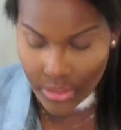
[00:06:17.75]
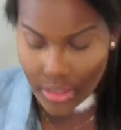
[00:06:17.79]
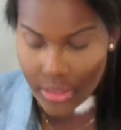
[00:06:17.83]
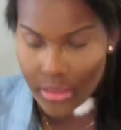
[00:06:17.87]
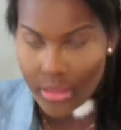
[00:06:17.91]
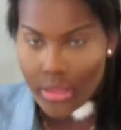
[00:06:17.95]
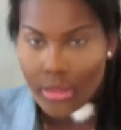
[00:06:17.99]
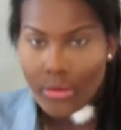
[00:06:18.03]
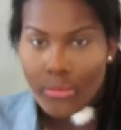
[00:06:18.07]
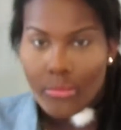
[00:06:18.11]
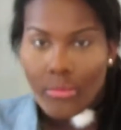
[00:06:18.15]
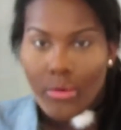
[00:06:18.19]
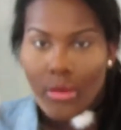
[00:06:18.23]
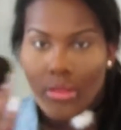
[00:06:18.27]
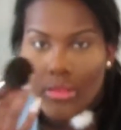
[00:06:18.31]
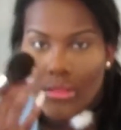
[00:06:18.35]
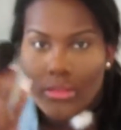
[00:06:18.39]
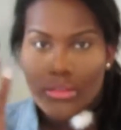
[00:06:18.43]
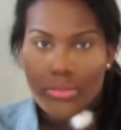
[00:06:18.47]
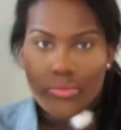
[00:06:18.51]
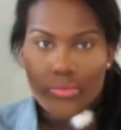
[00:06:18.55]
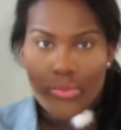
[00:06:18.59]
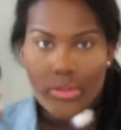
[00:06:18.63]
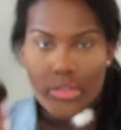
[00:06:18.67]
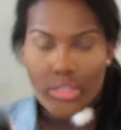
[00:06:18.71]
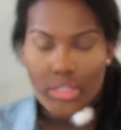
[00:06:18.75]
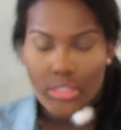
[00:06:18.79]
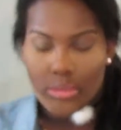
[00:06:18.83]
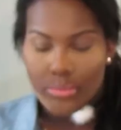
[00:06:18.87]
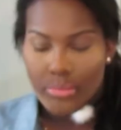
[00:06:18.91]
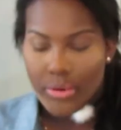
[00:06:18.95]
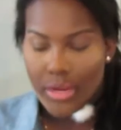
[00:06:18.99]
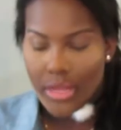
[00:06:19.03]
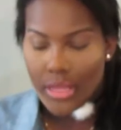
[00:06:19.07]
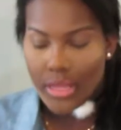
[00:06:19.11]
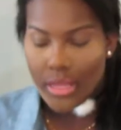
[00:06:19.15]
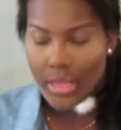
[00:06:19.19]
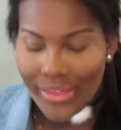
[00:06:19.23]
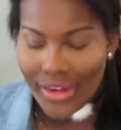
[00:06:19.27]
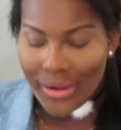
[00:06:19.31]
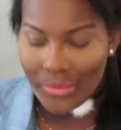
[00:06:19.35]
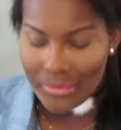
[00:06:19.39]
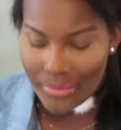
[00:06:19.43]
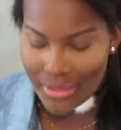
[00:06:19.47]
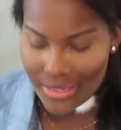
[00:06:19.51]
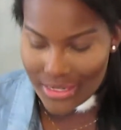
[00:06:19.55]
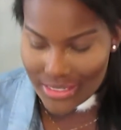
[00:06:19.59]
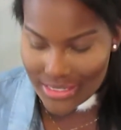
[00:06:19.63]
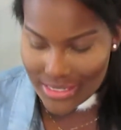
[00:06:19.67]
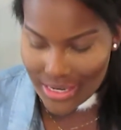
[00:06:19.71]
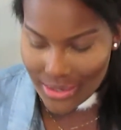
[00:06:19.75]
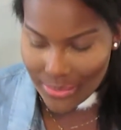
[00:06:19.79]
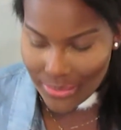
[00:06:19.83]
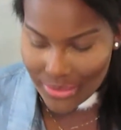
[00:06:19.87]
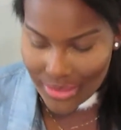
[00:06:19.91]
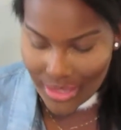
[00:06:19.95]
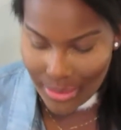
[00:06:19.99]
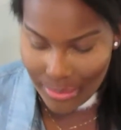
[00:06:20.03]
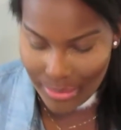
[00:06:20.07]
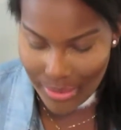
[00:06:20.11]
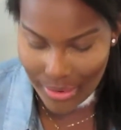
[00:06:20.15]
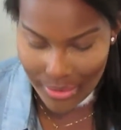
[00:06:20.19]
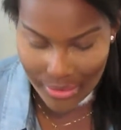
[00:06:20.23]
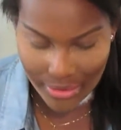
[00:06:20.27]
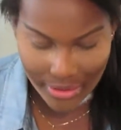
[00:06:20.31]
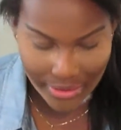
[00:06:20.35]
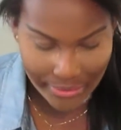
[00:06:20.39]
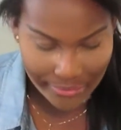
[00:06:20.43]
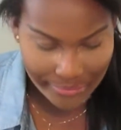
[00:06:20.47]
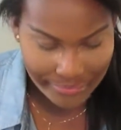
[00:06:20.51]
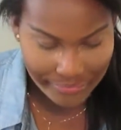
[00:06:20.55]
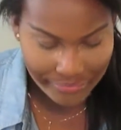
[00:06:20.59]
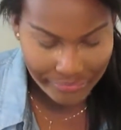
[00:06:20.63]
And then while this finishes breaking, I'm gonna set it with that powder.